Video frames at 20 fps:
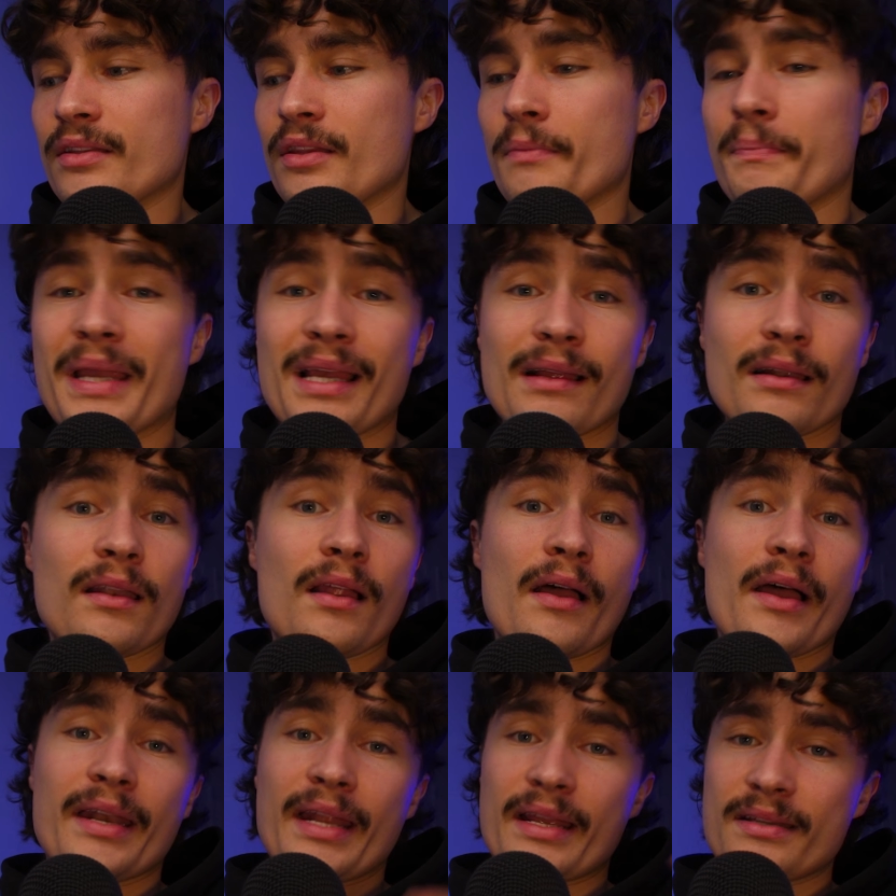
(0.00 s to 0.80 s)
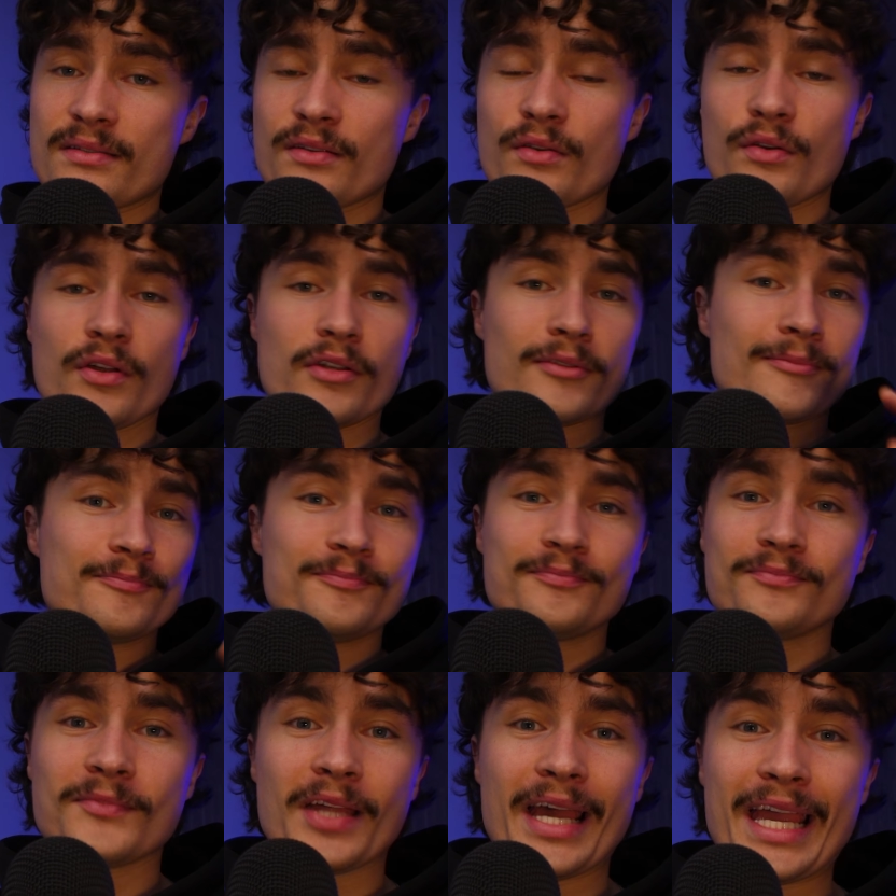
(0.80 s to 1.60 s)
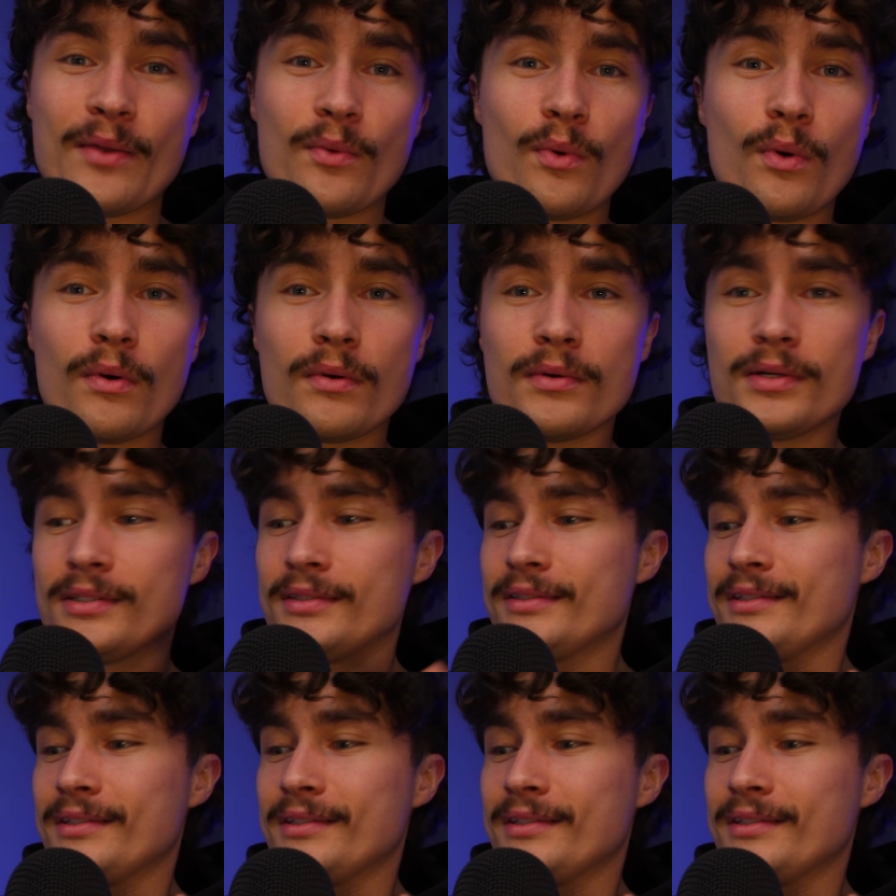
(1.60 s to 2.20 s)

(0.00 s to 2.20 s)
the pink line hasn't gone AWOL,